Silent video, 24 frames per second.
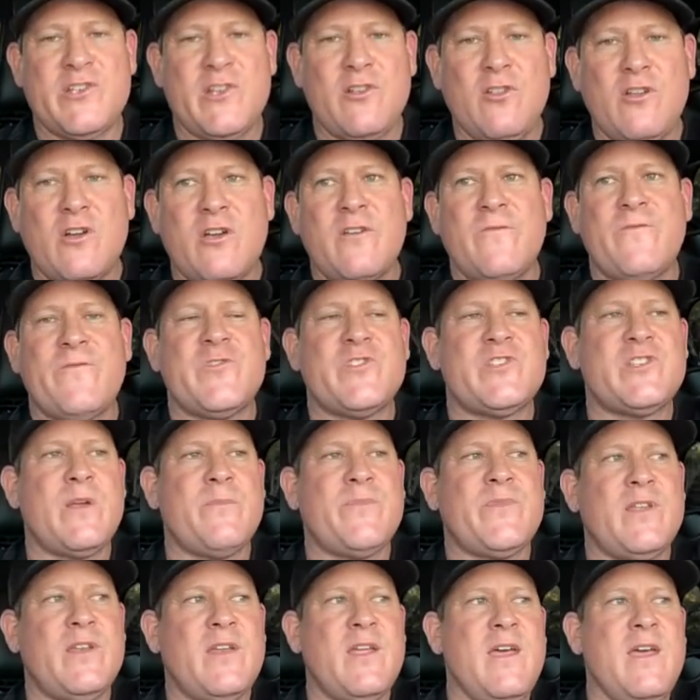They're looking for
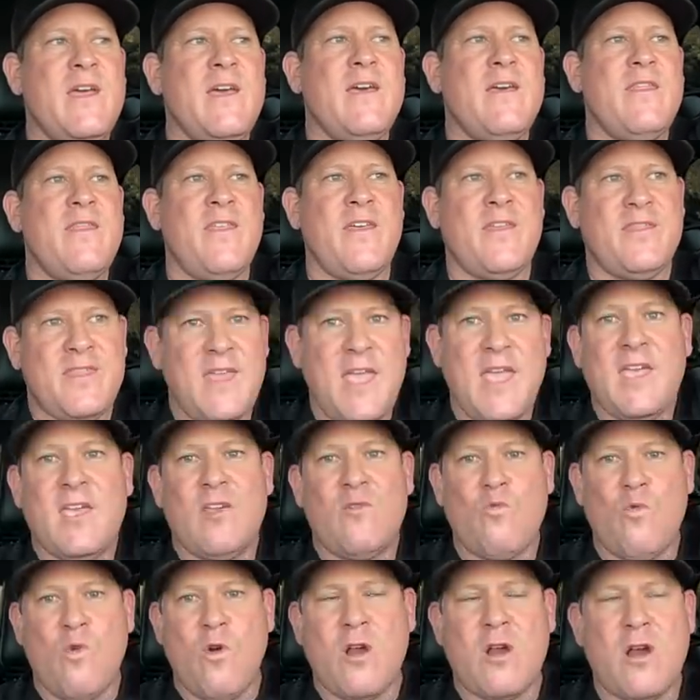something that they
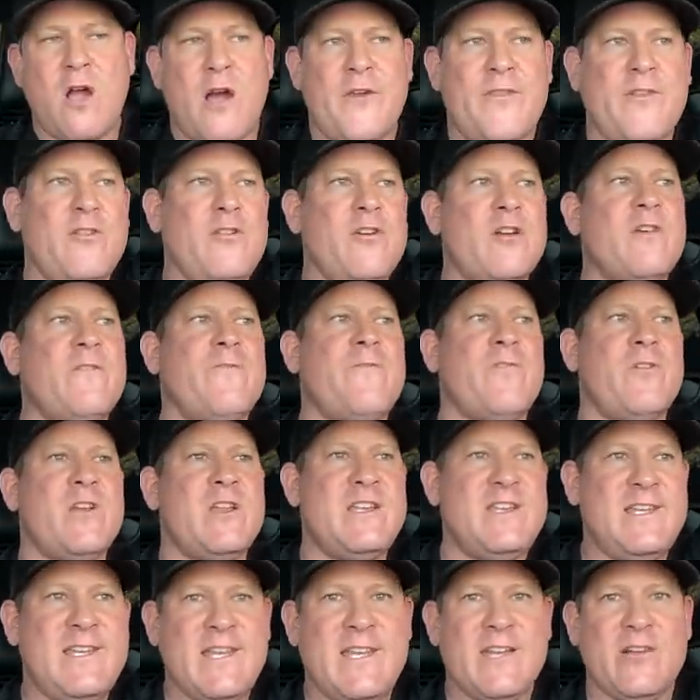can work on. They're looking for a
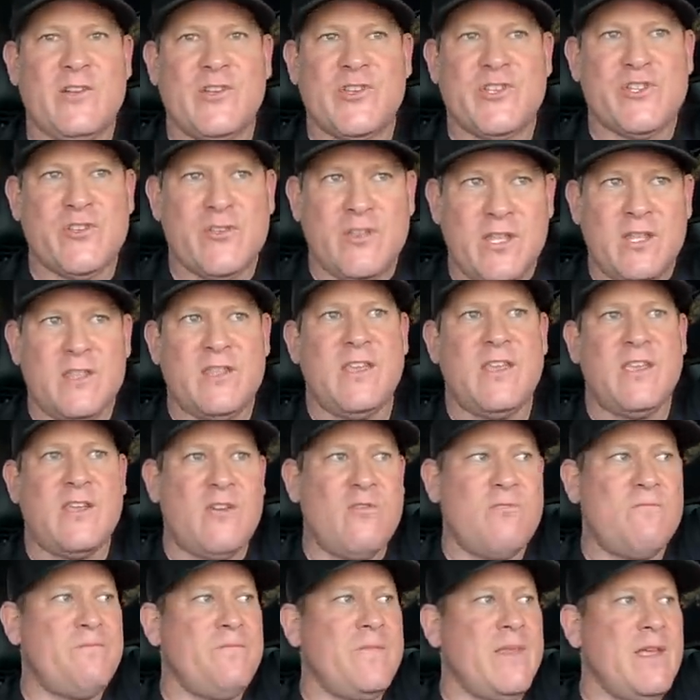deal so that they
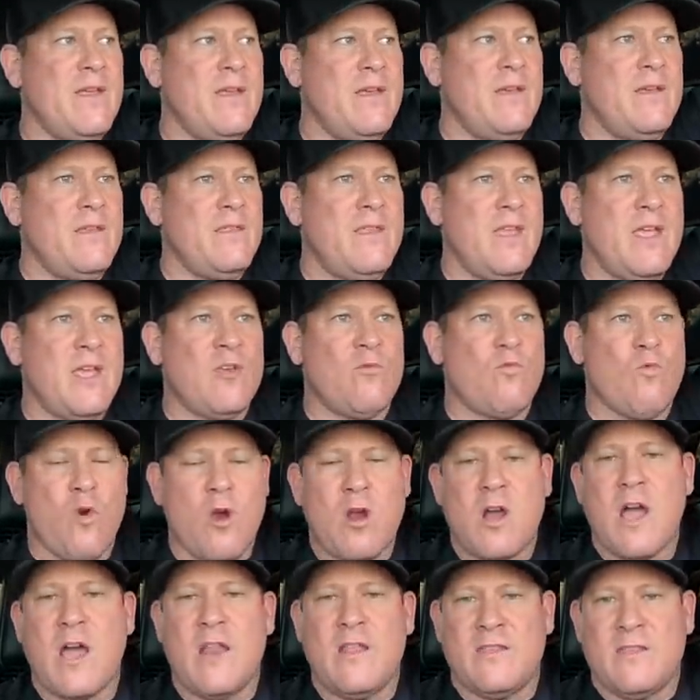can
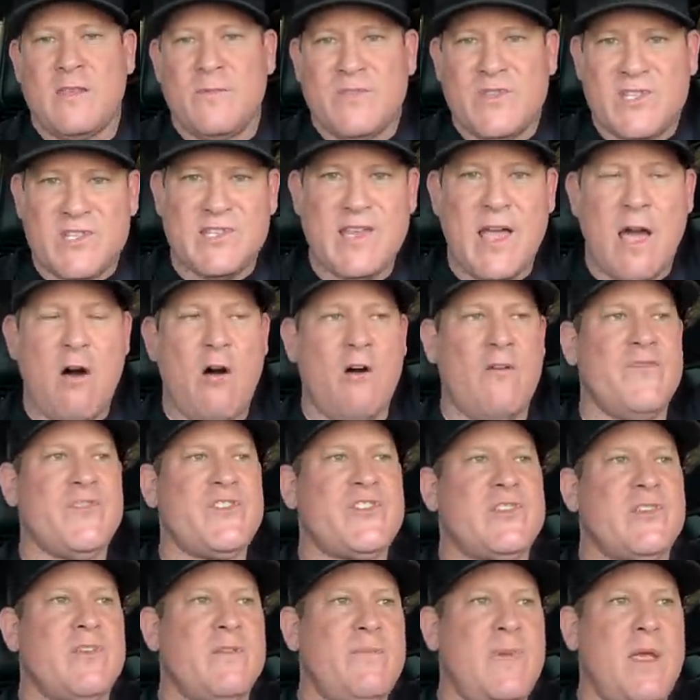work on it
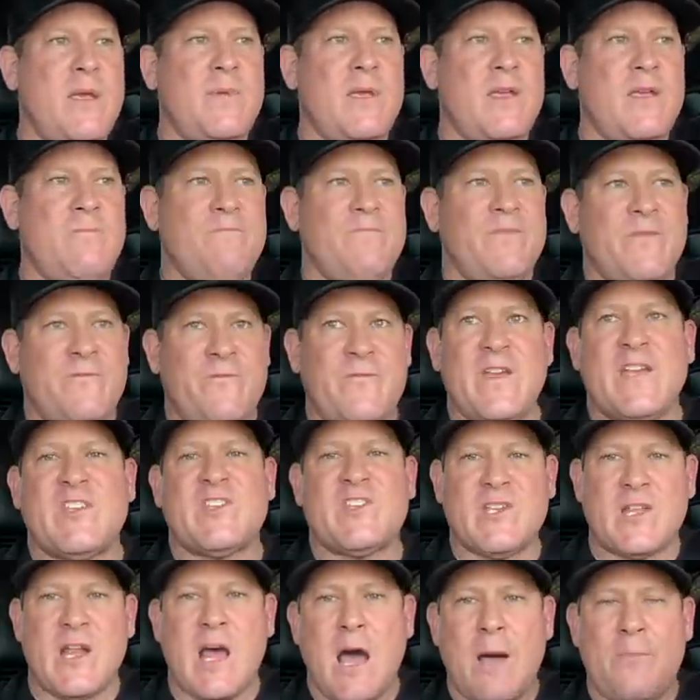themselves and maybe
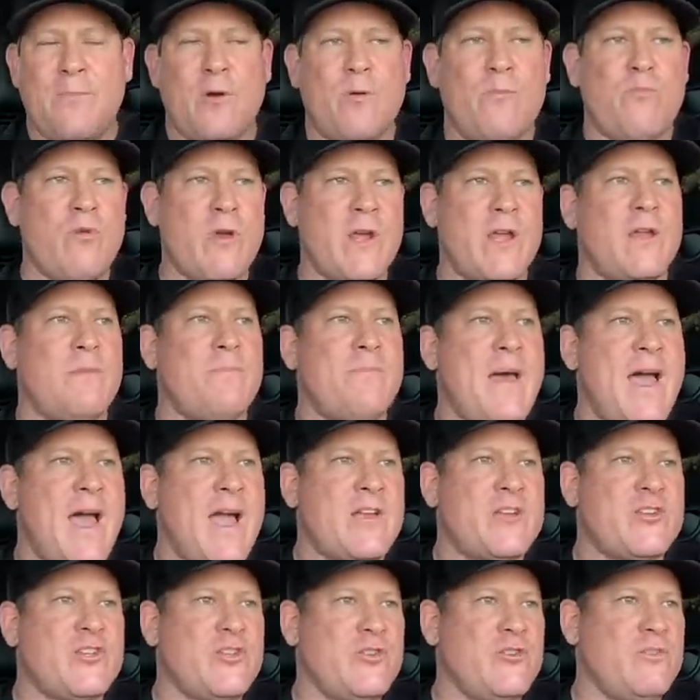fix it up or bring it
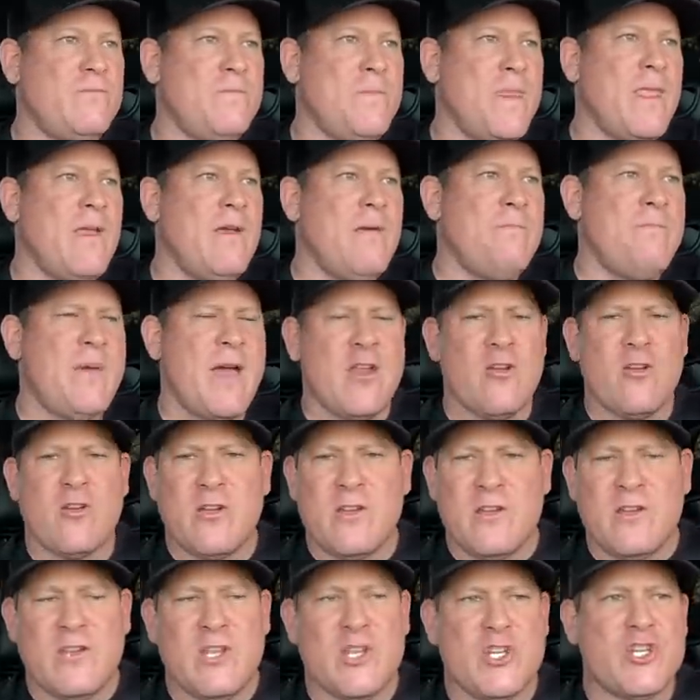back to better
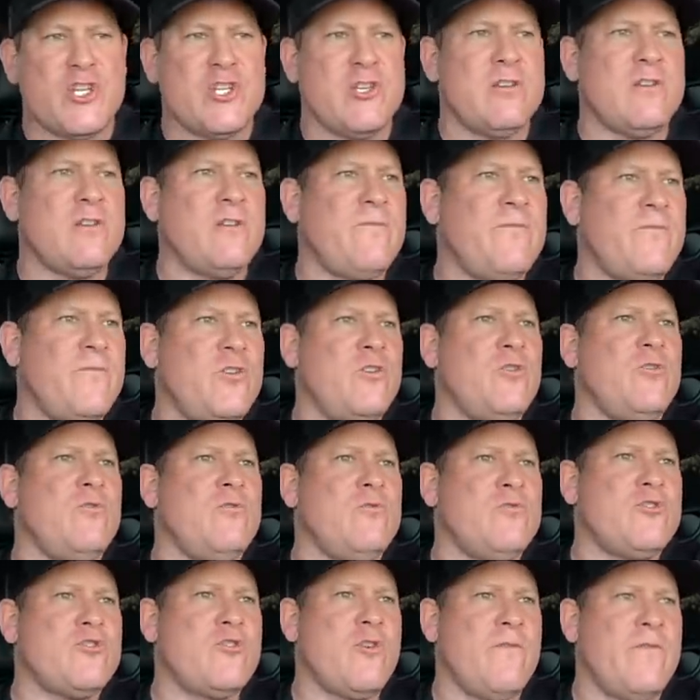condition if
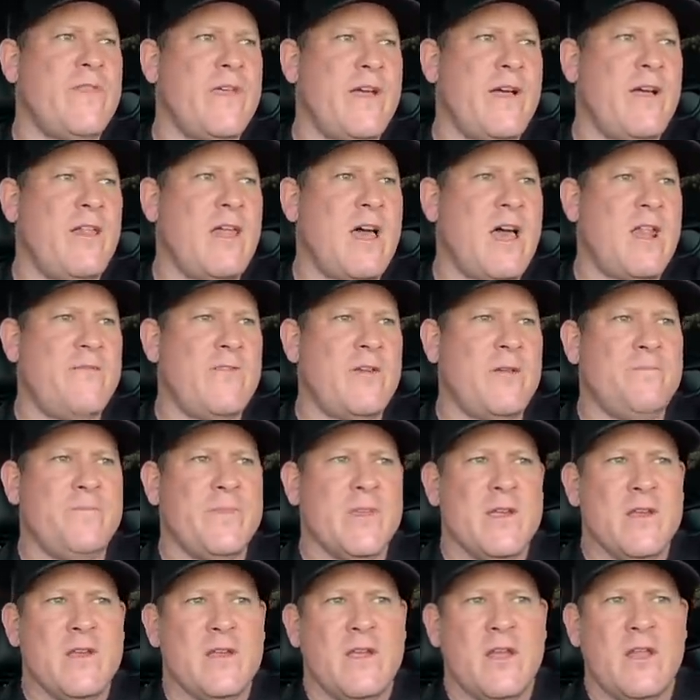you drove the hell out of it.
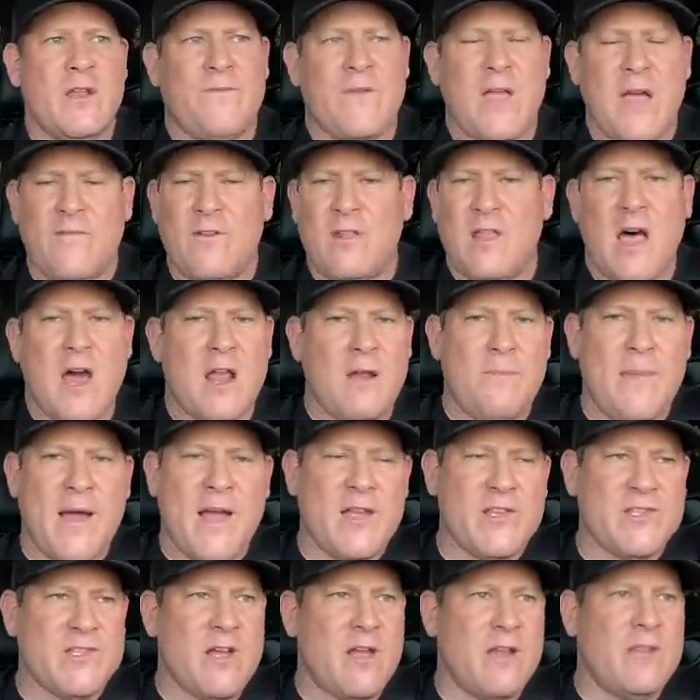And if you have a lot of
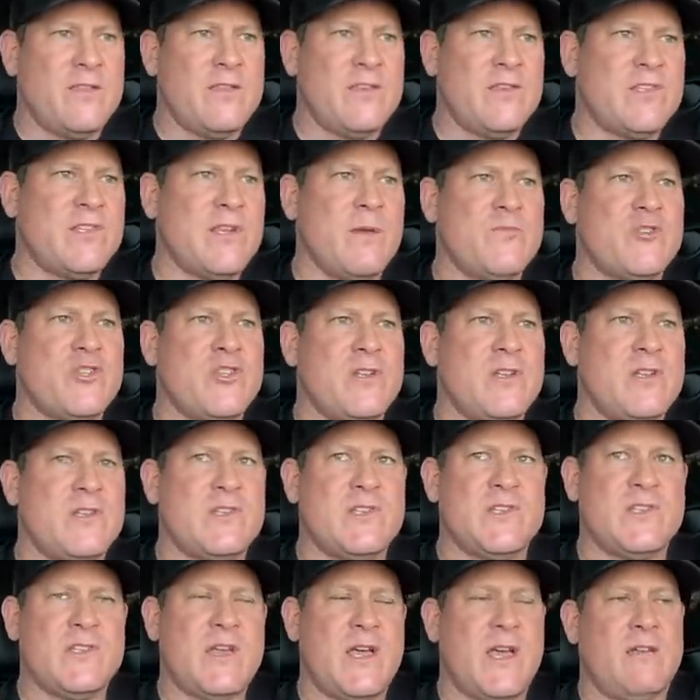miles on it, the assumption
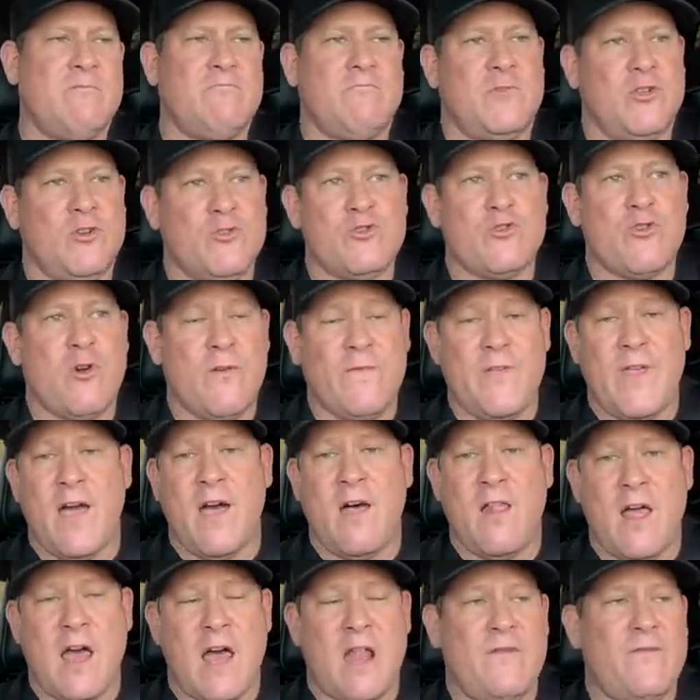is that you drove the
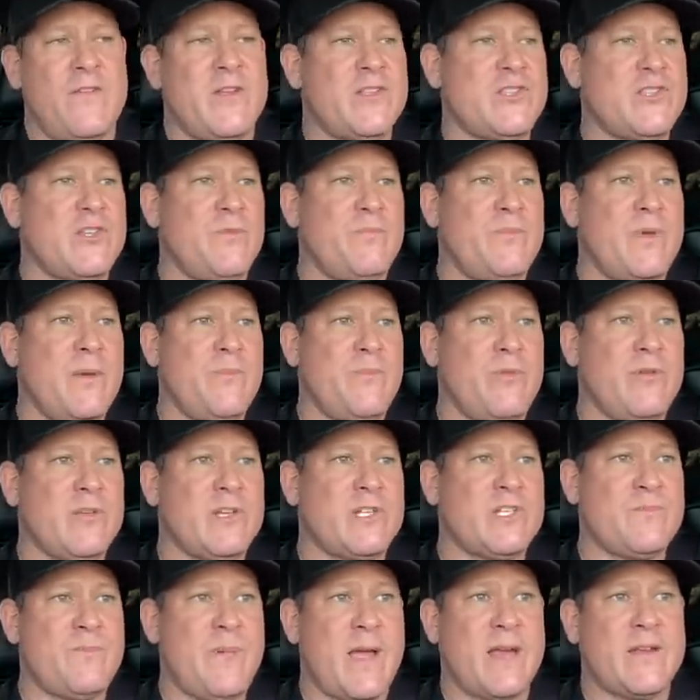hell out of it. So people
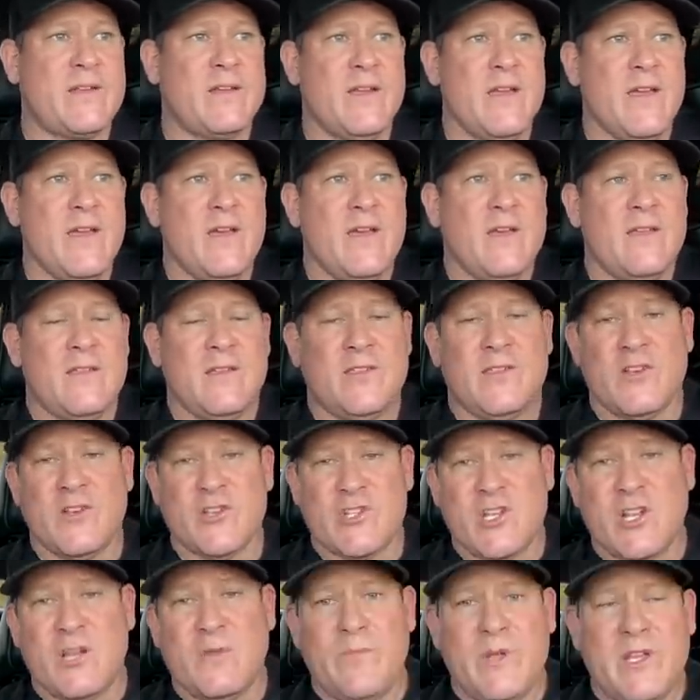expect that
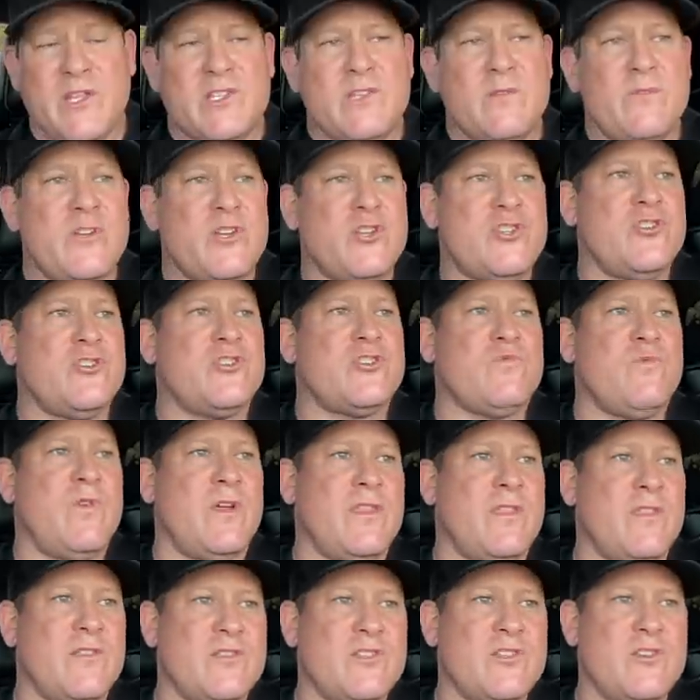there's going to be some issues
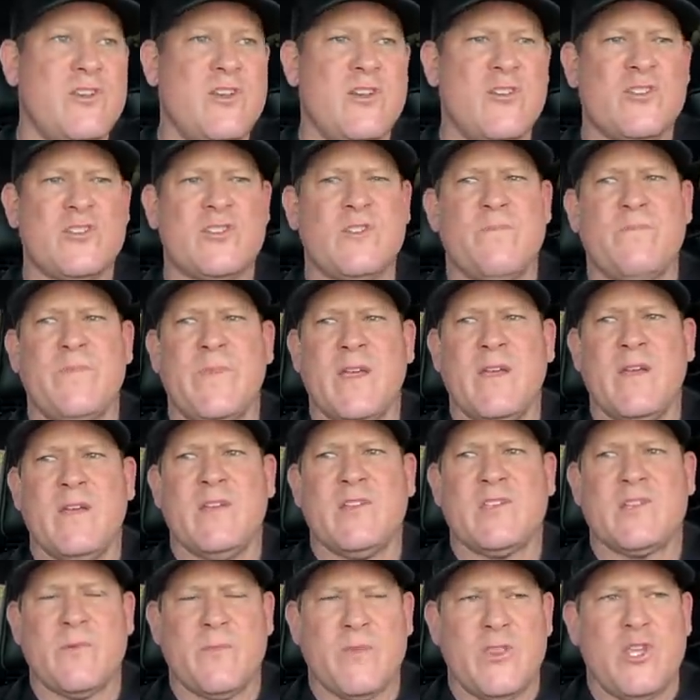with it. So here's some
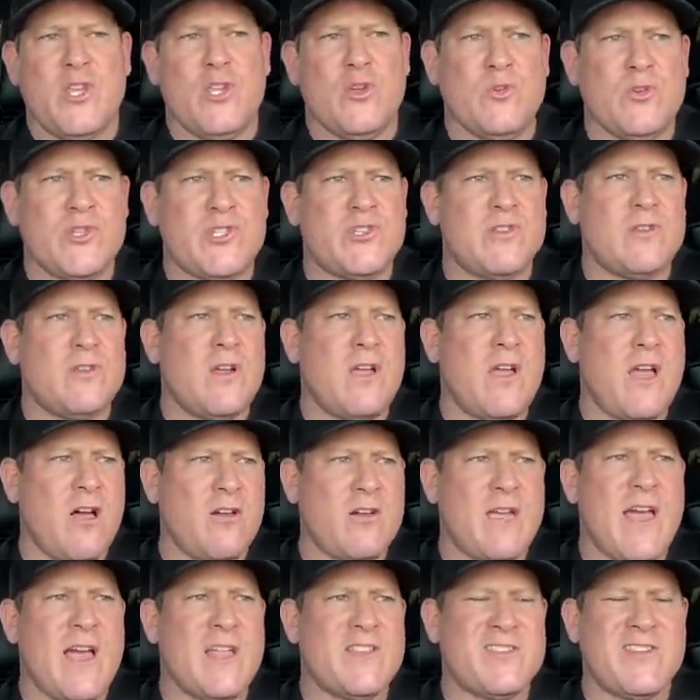of the used
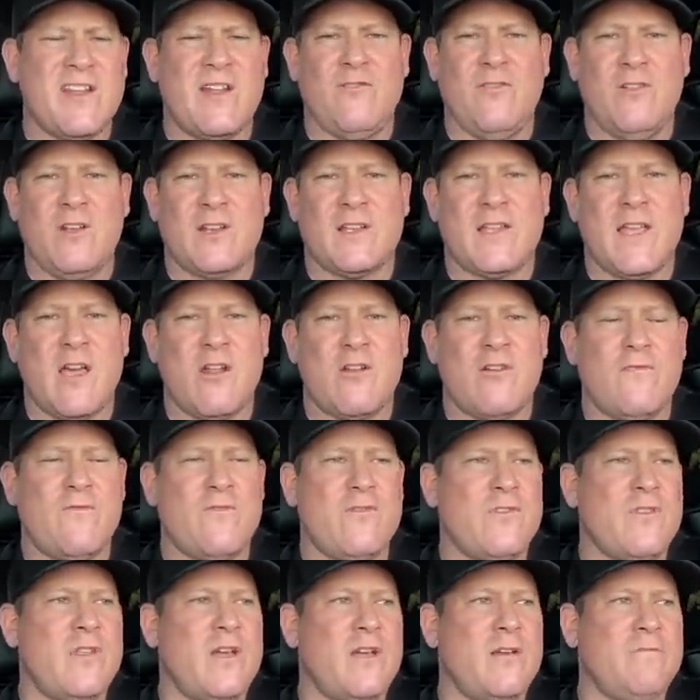Hellcats that I've looked at
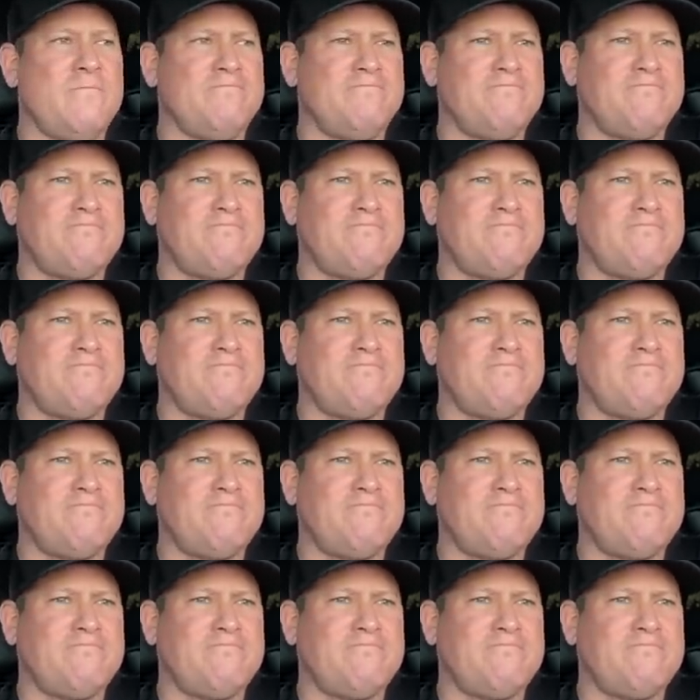over the